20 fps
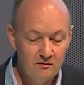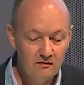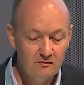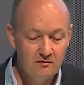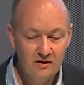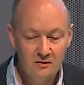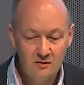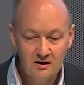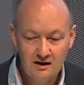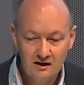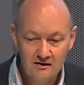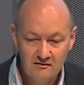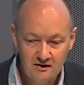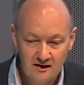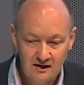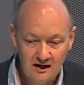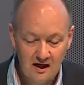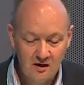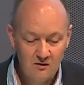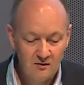very
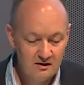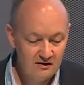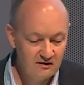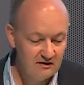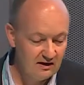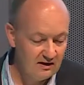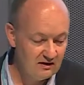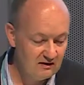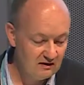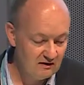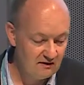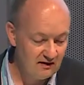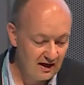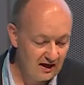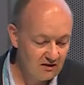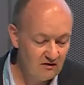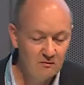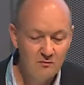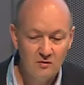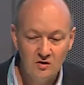careful in how I say this,
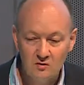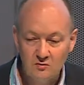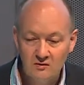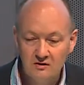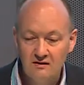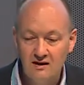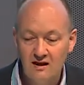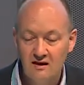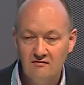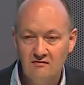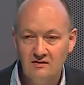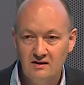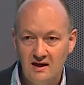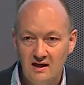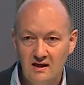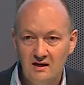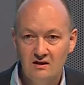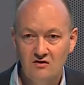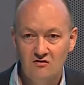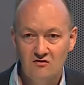at the moment,
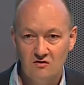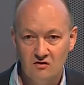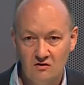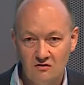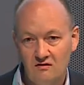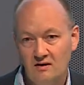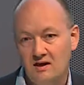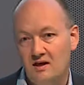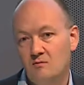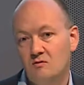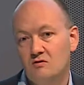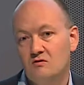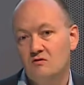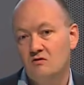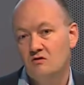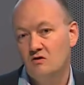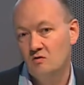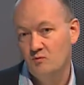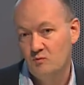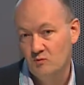FDA is not able to
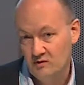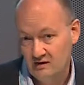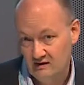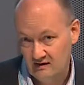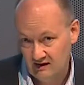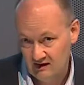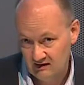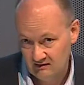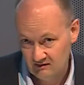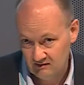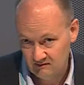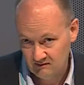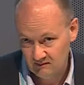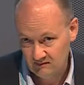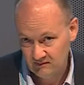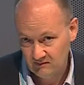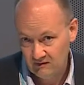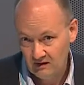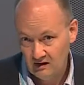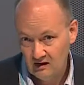cope with that.
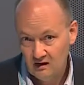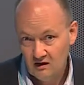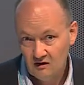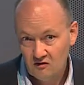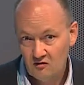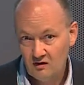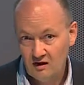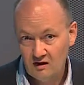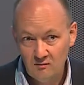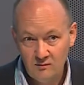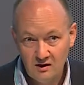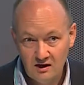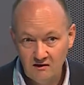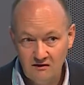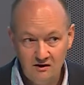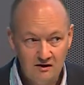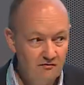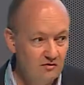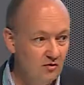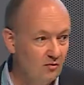So that
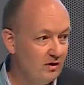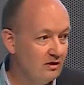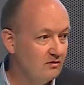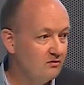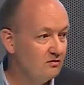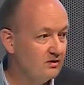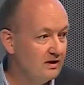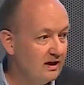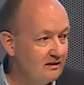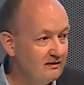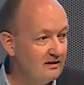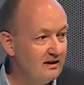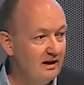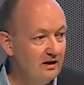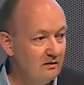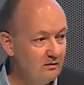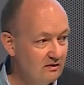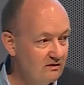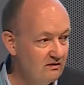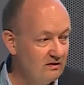means if you want to get
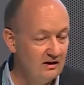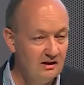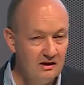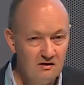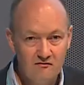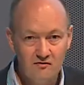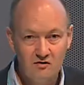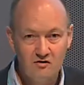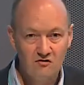clearance, it is for